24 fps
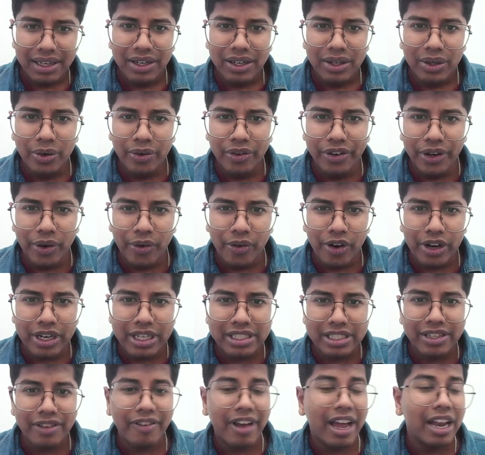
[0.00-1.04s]
Do we know what
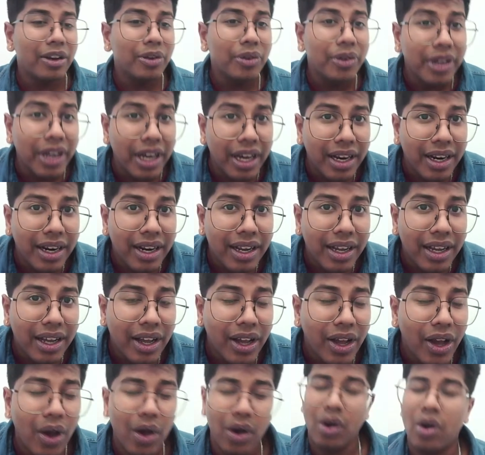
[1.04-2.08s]
is the value here?
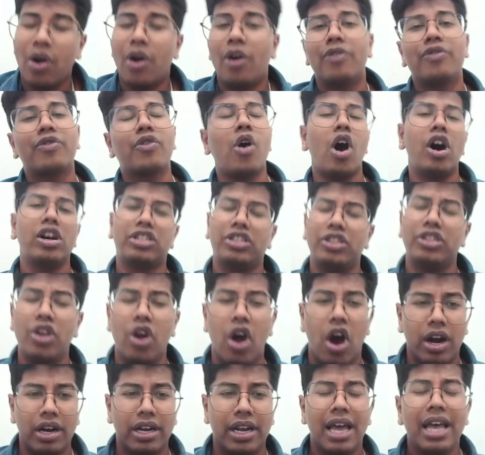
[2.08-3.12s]
Of course
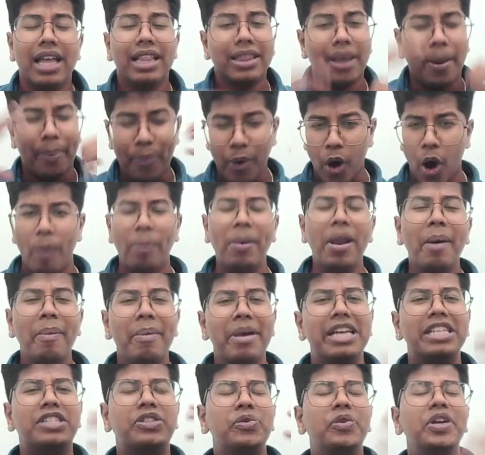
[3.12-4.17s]
not. The problem
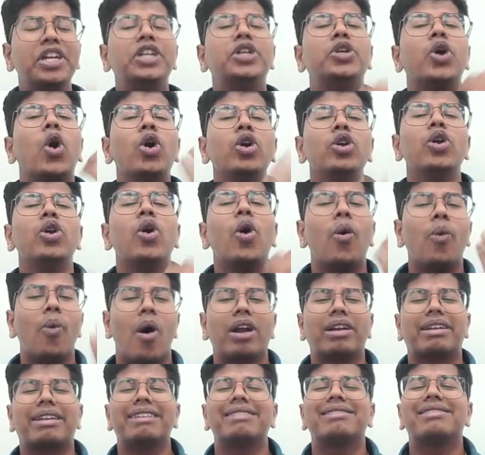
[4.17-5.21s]
is we don't know
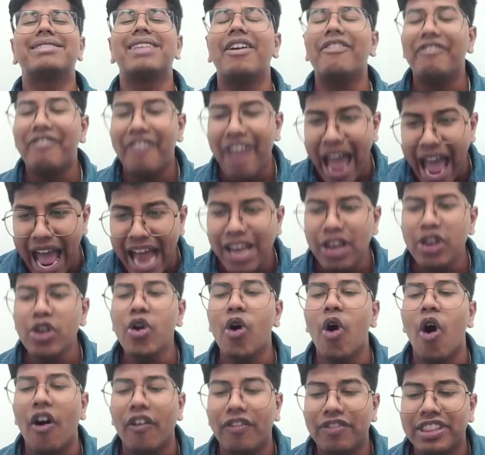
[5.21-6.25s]
what is the value
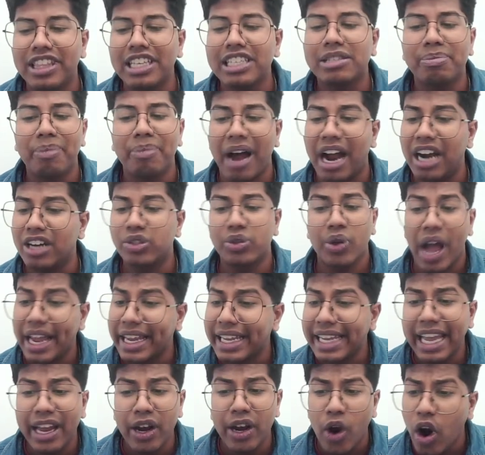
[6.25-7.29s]
of this part, so I
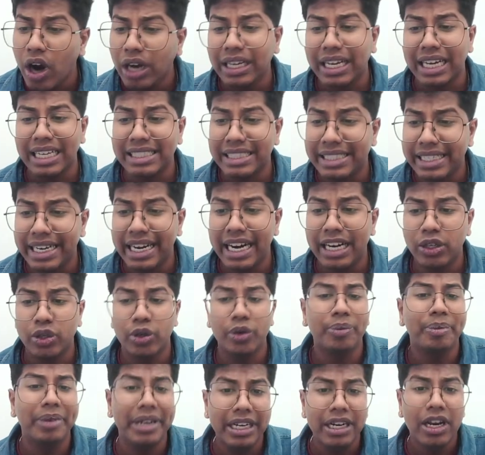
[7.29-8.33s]
cannot consider it to
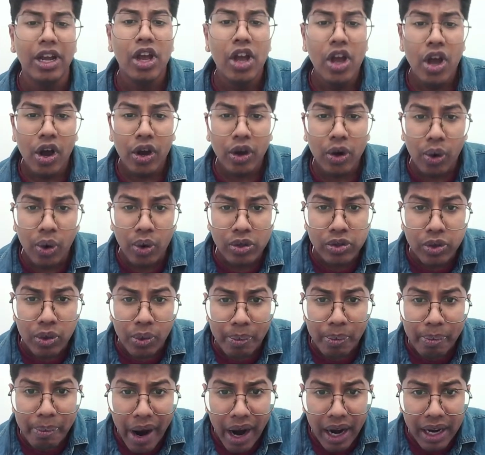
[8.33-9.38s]
be closed loop.
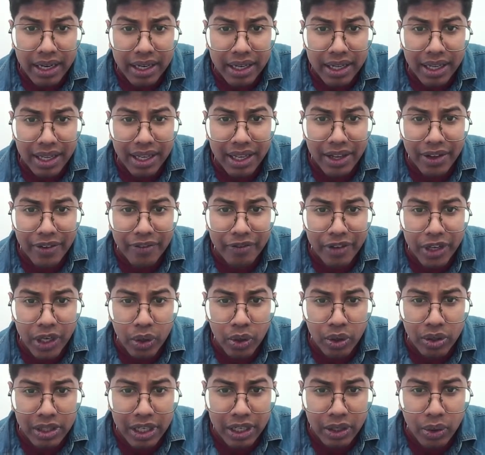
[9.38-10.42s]
But we
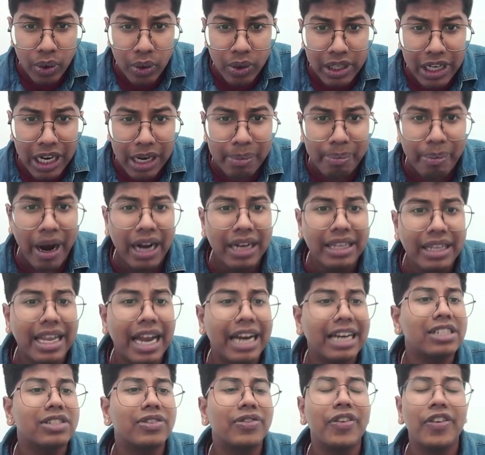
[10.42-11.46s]
know the total part,
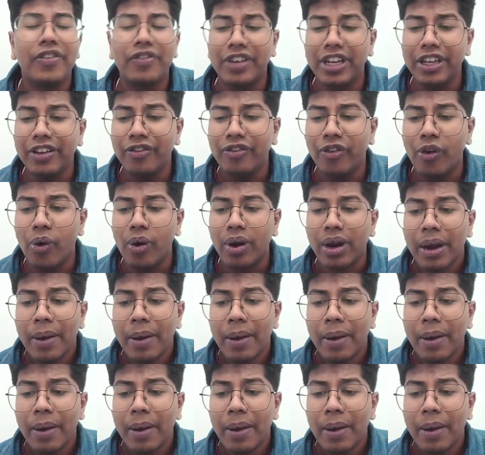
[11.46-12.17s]
that is 54.